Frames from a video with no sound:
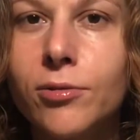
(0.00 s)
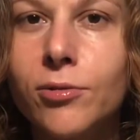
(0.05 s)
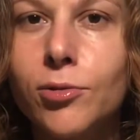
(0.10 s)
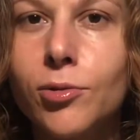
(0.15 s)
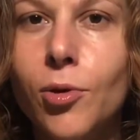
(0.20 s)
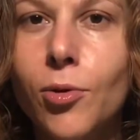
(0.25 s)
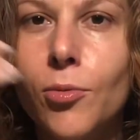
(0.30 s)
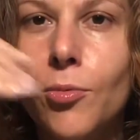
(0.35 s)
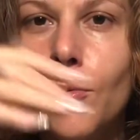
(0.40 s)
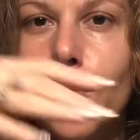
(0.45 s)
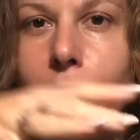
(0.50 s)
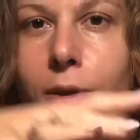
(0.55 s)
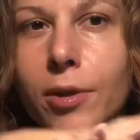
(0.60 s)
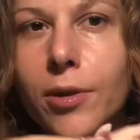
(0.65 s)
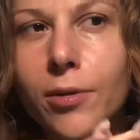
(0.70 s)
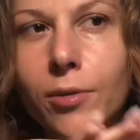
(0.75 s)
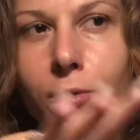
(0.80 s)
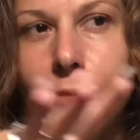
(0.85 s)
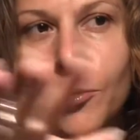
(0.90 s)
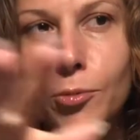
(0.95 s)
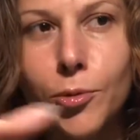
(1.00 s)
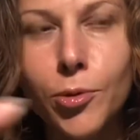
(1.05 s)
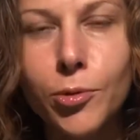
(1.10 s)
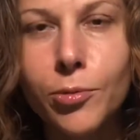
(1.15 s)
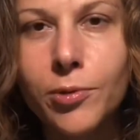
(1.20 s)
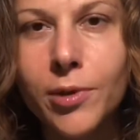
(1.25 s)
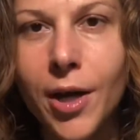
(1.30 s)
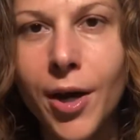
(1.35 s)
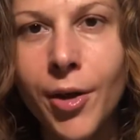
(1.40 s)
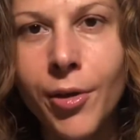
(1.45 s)
don't want to
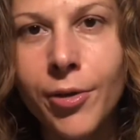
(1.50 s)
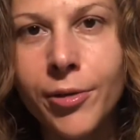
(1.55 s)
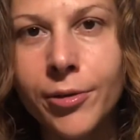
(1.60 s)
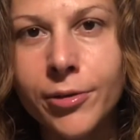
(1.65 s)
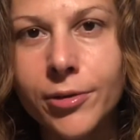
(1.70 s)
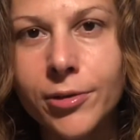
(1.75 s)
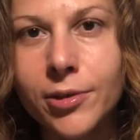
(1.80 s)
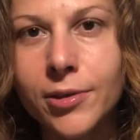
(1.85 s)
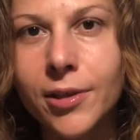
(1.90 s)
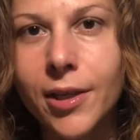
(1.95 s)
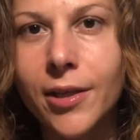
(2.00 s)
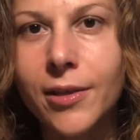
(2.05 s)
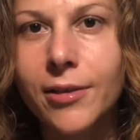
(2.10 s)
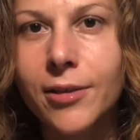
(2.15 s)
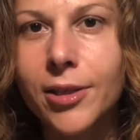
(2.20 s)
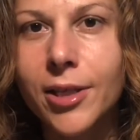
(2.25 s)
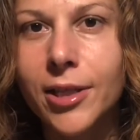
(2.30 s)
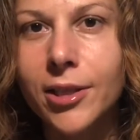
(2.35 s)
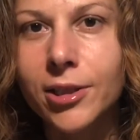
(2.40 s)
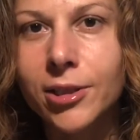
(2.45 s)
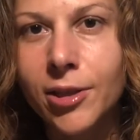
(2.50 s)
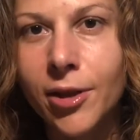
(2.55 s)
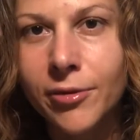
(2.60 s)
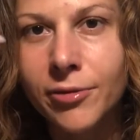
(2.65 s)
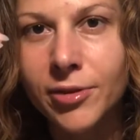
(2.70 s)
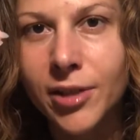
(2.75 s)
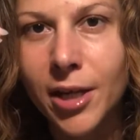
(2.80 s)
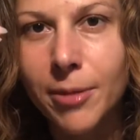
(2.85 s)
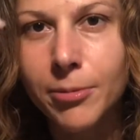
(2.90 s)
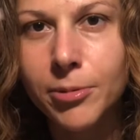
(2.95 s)
wound others and they self
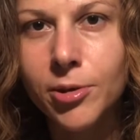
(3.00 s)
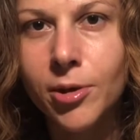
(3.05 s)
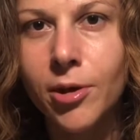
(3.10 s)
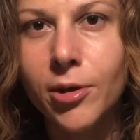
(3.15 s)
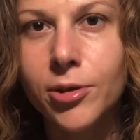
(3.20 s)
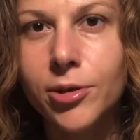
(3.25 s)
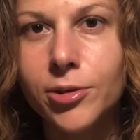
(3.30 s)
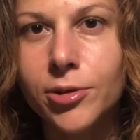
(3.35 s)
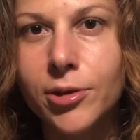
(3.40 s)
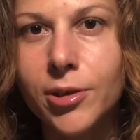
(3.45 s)
sabotage.